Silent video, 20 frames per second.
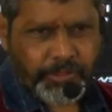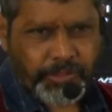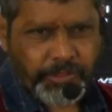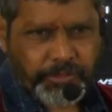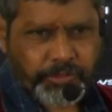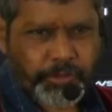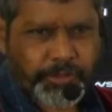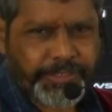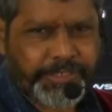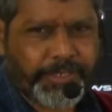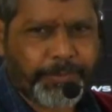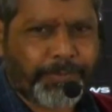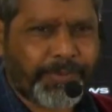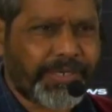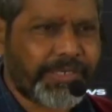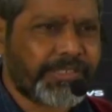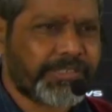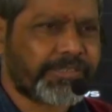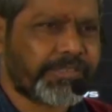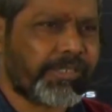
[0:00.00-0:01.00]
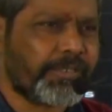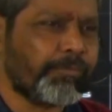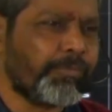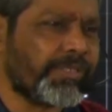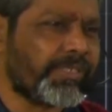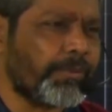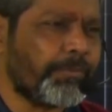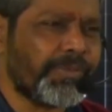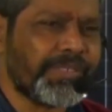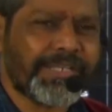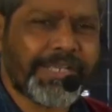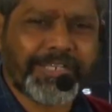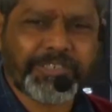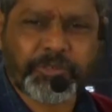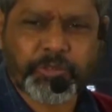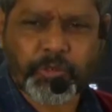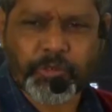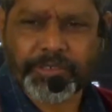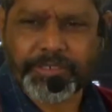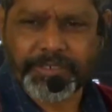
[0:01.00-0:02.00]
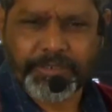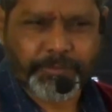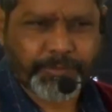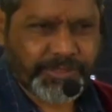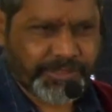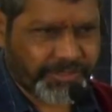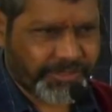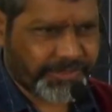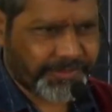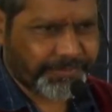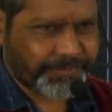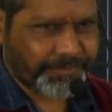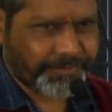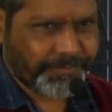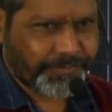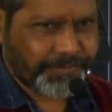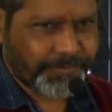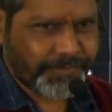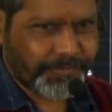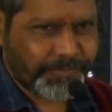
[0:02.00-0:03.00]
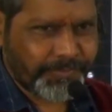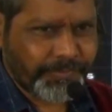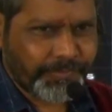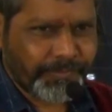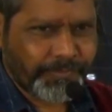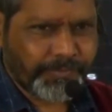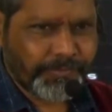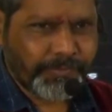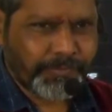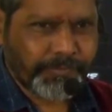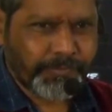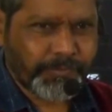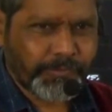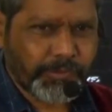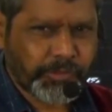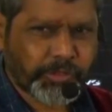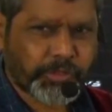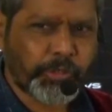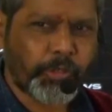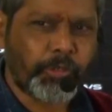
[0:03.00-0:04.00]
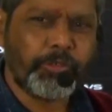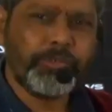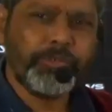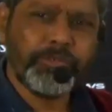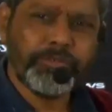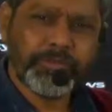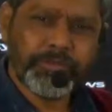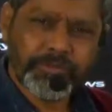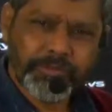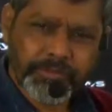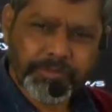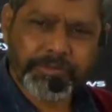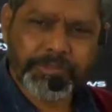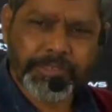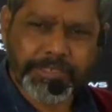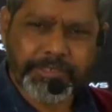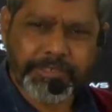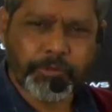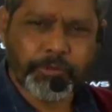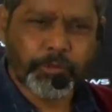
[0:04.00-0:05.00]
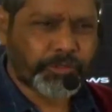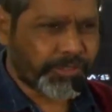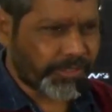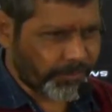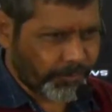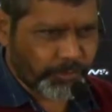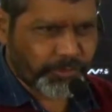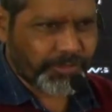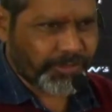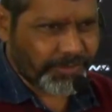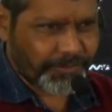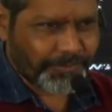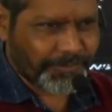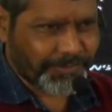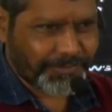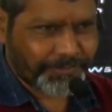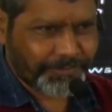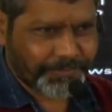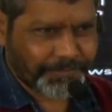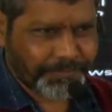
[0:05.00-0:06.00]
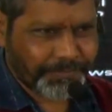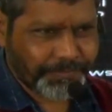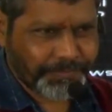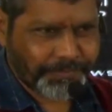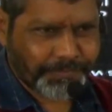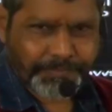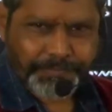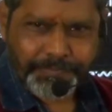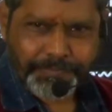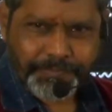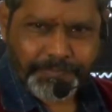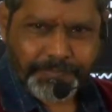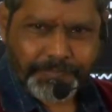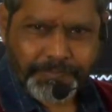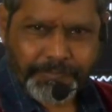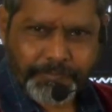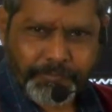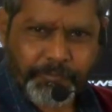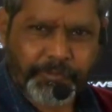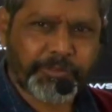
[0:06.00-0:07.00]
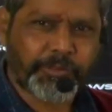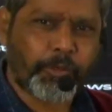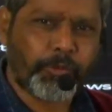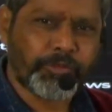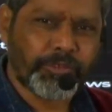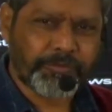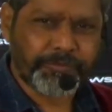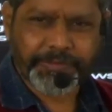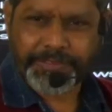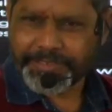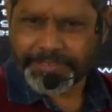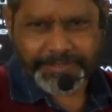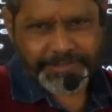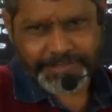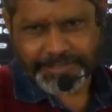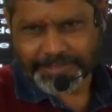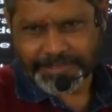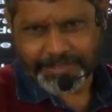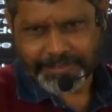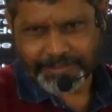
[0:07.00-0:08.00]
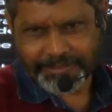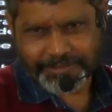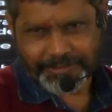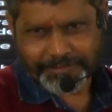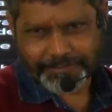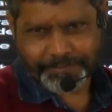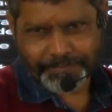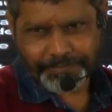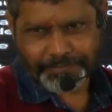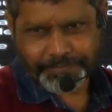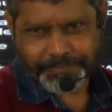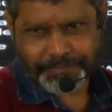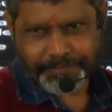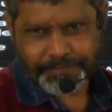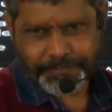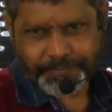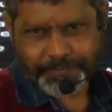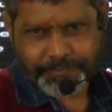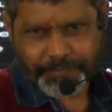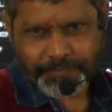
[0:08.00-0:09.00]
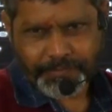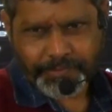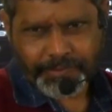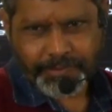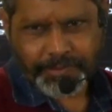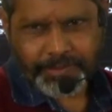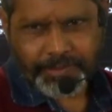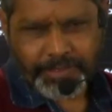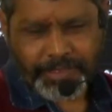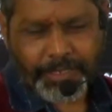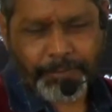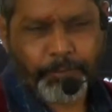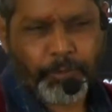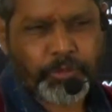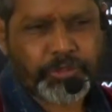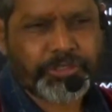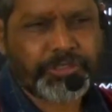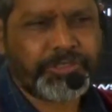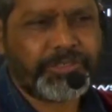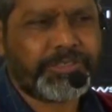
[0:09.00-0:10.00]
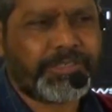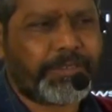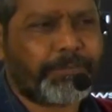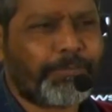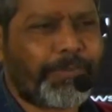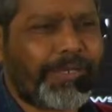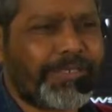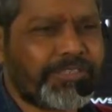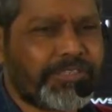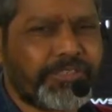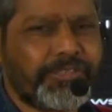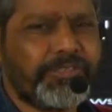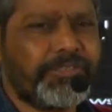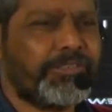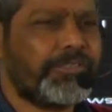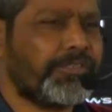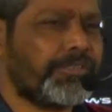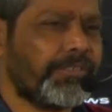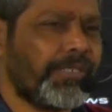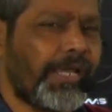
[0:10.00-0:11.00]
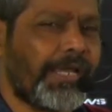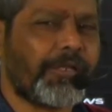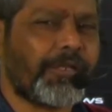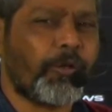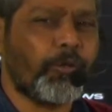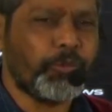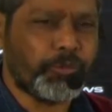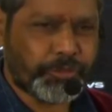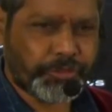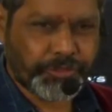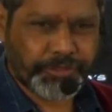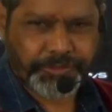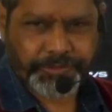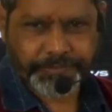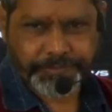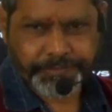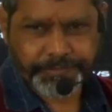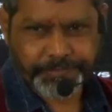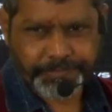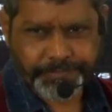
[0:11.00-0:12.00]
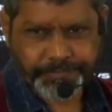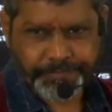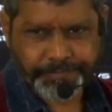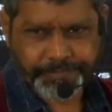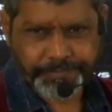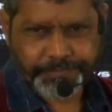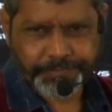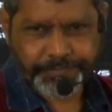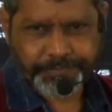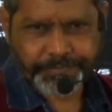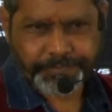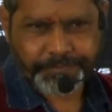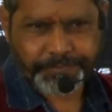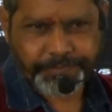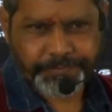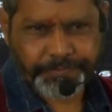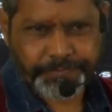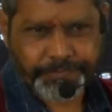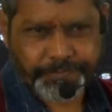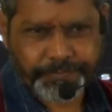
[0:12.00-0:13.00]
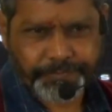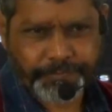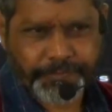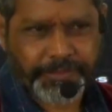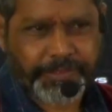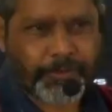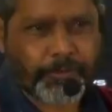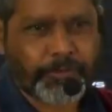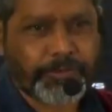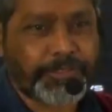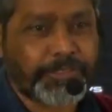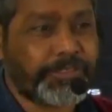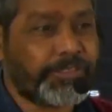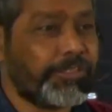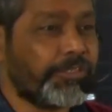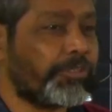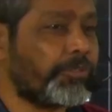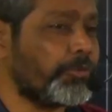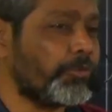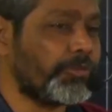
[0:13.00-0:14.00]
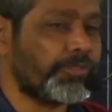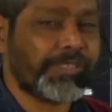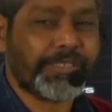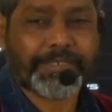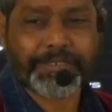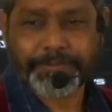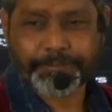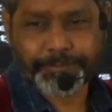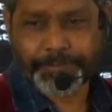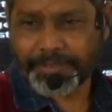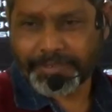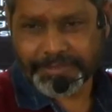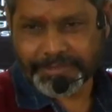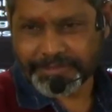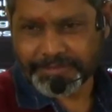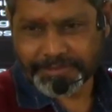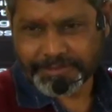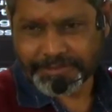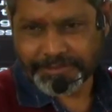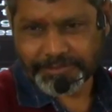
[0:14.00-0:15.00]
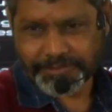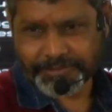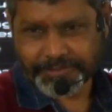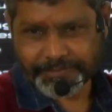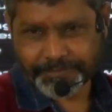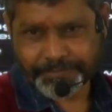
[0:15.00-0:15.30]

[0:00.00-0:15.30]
So India Pakistan become a natural enemies. So the Hindus and Muslims, without of anything else. Emotions and passions arouse whenever these issues are a part is concerned.